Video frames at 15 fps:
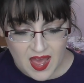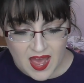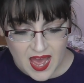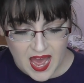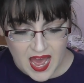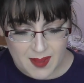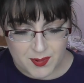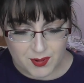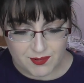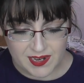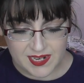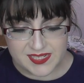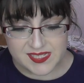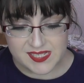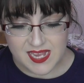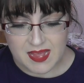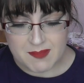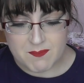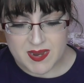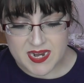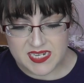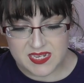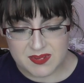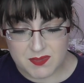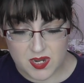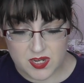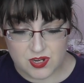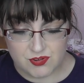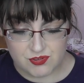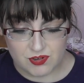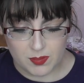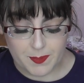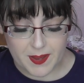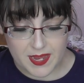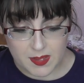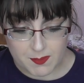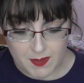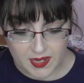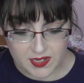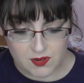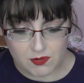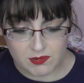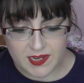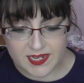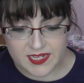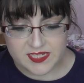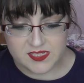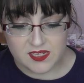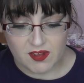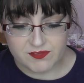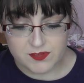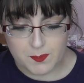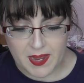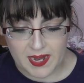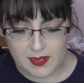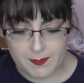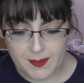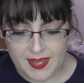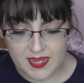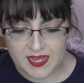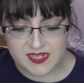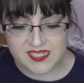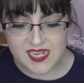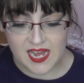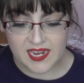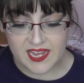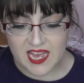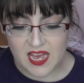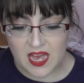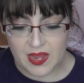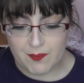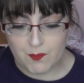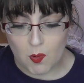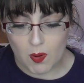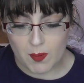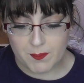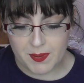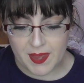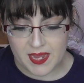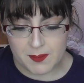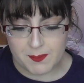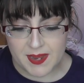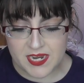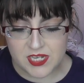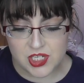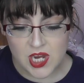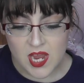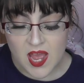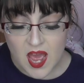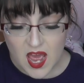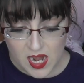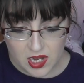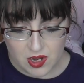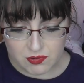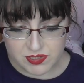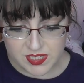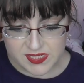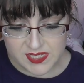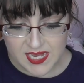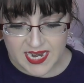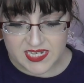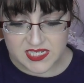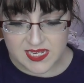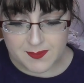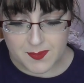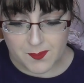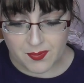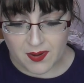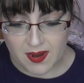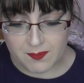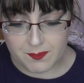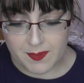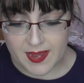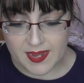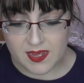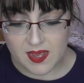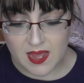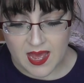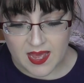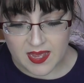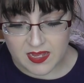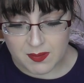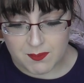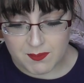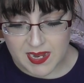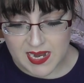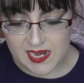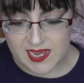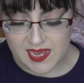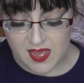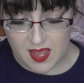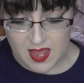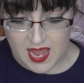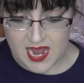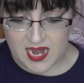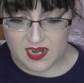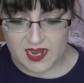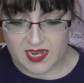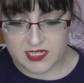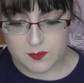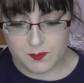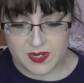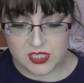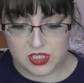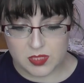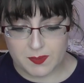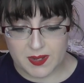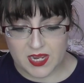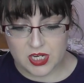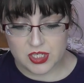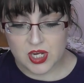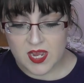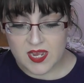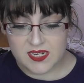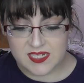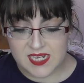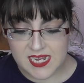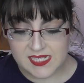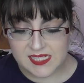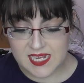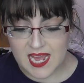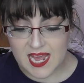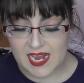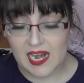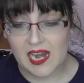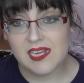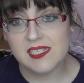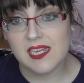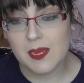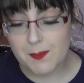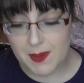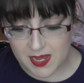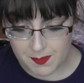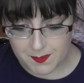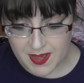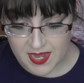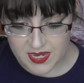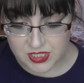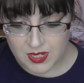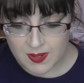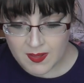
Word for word: Amaryllis, a medium neutral pink, Magnolia, a soft petal pink, Dahlia, a warm pink peach, Lotus, a deep brown pink, Camellia, a light peachy beige, Daisy, a classic pink beige,